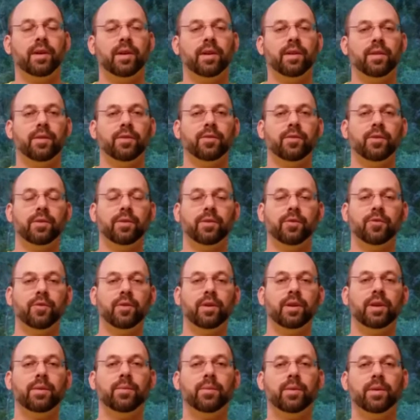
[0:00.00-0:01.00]
And so the
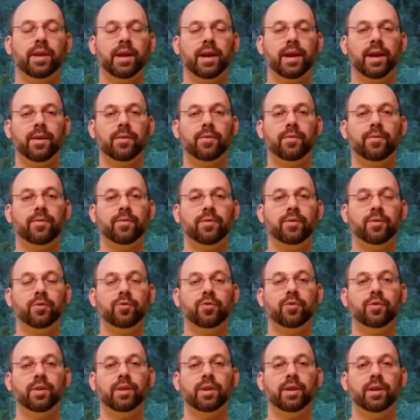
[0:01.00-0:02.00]
tree will have
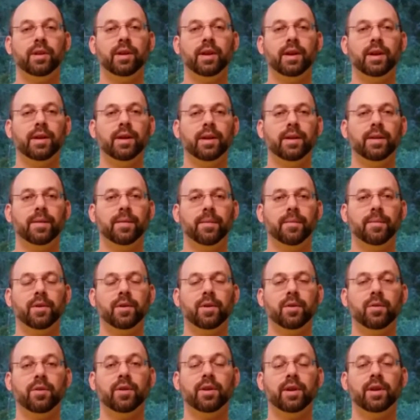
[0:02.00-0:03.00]
usually
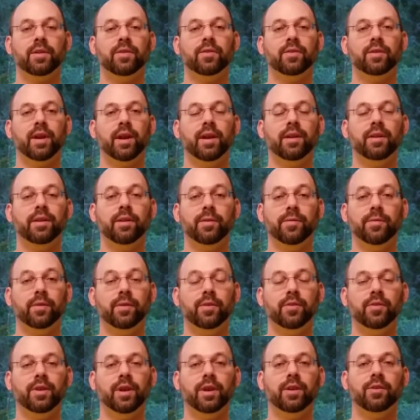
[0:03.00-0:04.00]
coconuts at
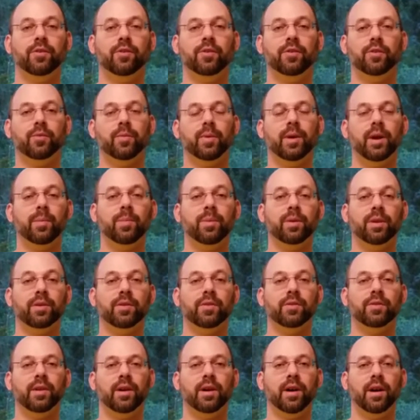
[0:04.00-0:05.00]
different stages of
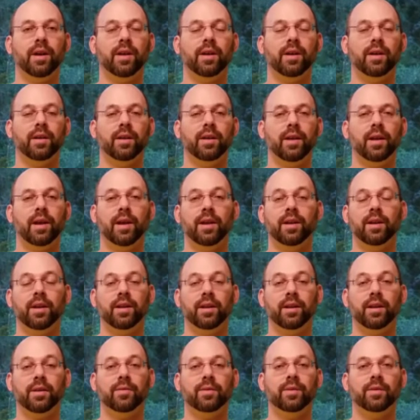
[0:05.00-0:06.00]
ripeness on it at
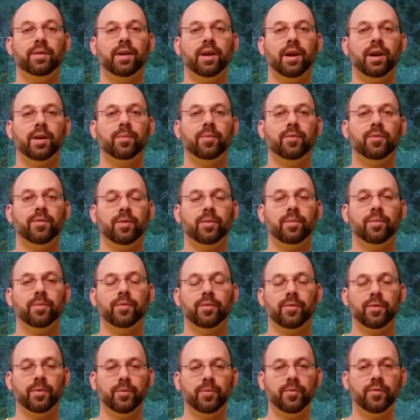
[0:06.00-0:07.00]
any given time,
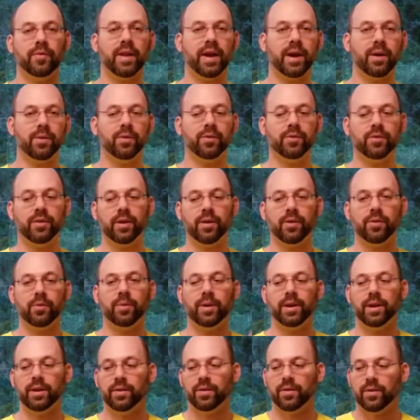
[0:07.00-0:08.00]
from flowers all the
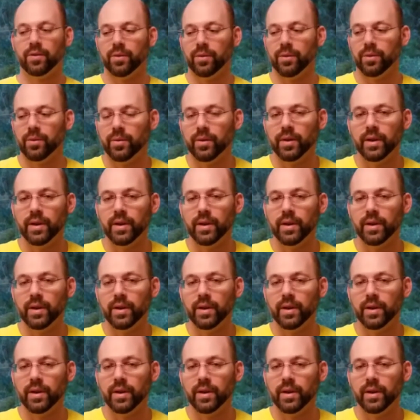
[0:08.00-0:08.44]
way to